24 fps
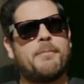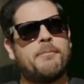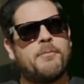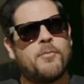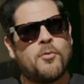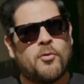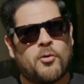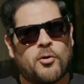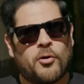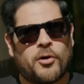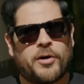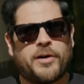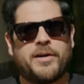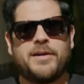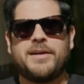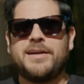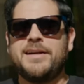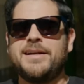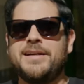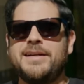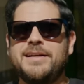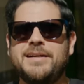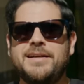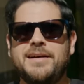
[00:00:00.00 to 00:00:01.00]
bit more,
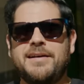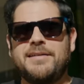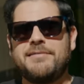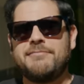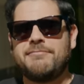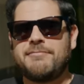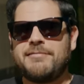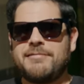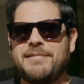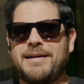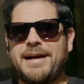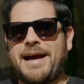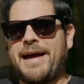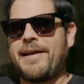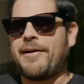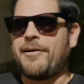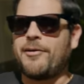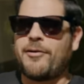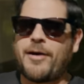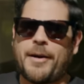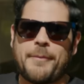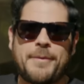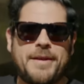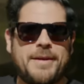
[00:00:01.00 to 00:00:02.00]
I
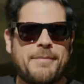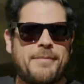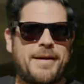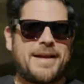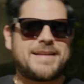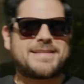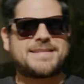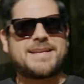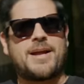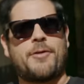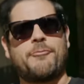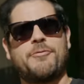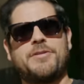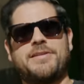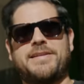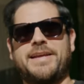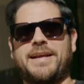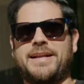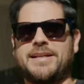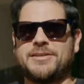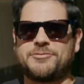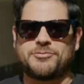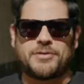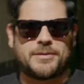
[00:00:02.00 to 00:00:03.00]
don't know, I mean, it might sound
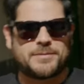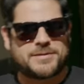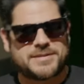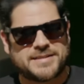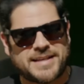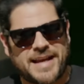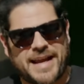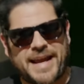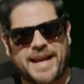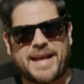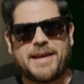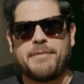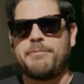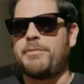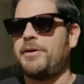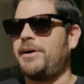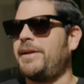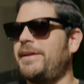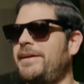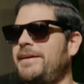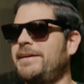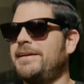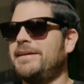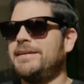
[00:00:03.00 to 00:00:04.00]
ridiculous what I'm saying,
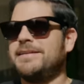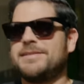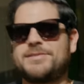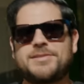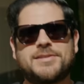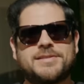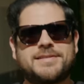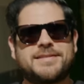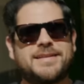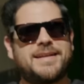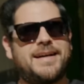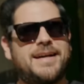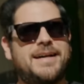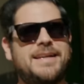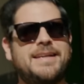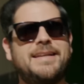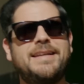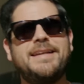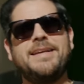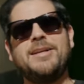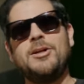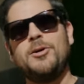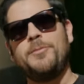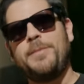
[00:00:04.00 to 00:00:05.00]
but just a
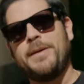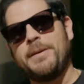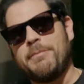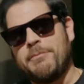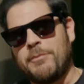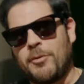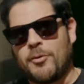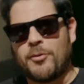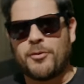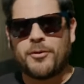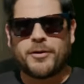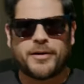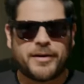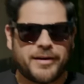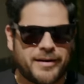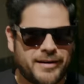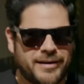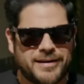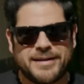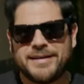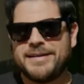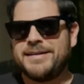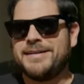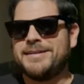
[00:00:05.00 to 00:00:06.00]
little bit
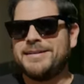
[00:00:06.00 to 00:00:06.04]
more